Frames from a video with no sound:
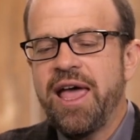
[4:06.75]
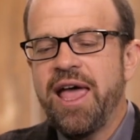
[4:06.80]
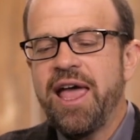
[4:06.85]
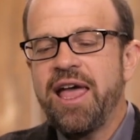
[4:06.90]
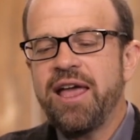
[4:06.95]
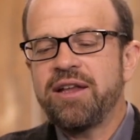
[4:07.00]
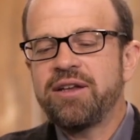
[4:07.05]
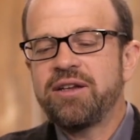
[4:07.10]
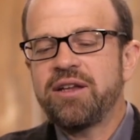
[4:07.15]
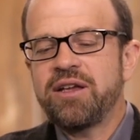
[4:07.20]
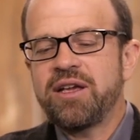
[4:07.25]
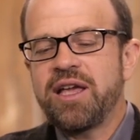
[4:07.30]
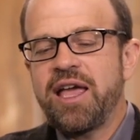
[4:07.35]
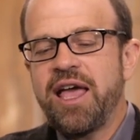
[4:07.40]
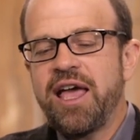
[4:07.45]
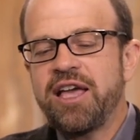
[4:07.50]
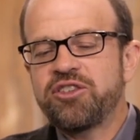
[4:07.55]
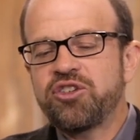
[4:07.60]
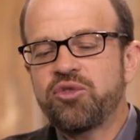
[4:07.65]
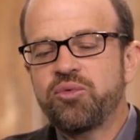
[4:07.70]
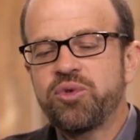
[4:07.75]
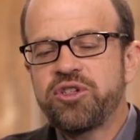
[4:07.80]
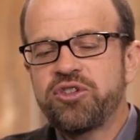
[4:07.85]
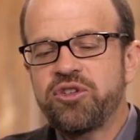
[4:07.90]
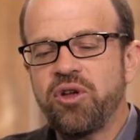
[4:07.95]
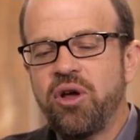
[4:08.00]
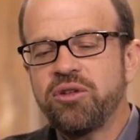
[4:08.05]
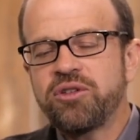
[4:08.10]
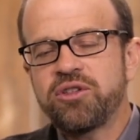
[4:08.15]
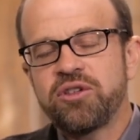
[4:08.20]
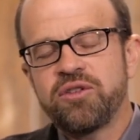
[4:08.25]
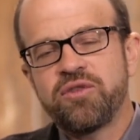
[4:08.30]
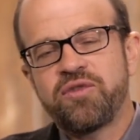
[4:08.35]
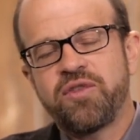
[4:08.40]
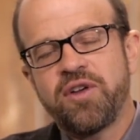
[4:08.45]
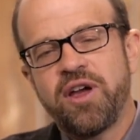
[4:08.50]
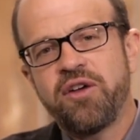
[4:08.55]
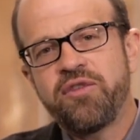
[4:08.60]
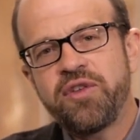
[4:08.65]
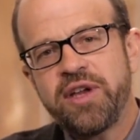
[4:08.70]
And as a result
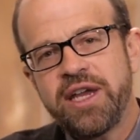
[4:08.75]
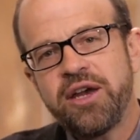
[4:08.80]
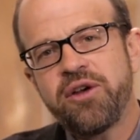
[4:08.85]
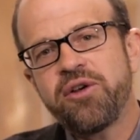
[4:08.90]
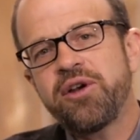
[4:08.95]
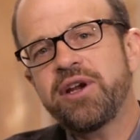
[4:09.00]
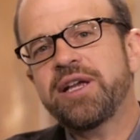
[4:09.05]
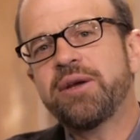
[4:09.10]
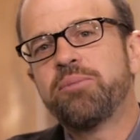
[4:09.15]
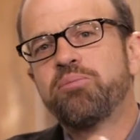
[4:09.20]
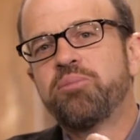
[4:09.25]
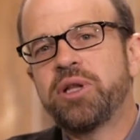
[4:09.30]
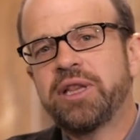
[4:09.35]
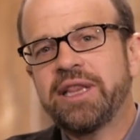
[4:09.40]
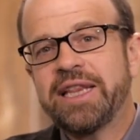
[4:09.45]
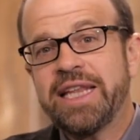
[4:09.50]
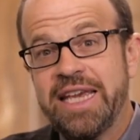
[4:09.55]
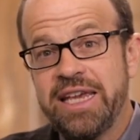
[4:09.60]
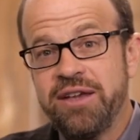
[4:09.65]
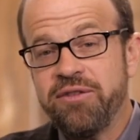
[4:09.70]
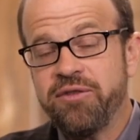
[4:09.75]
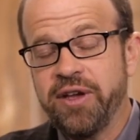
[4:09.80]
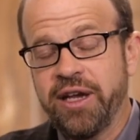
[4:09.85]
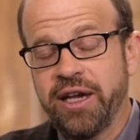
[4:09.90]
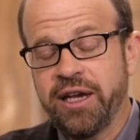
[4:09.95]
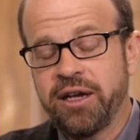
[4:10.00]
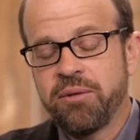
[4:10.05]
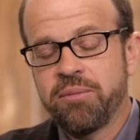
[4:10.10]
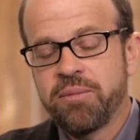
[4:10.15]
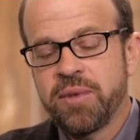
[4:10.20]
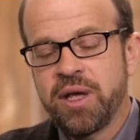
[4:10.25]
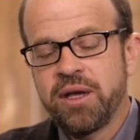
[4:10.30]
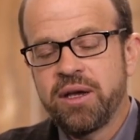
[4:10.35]
of, of hearing and believing,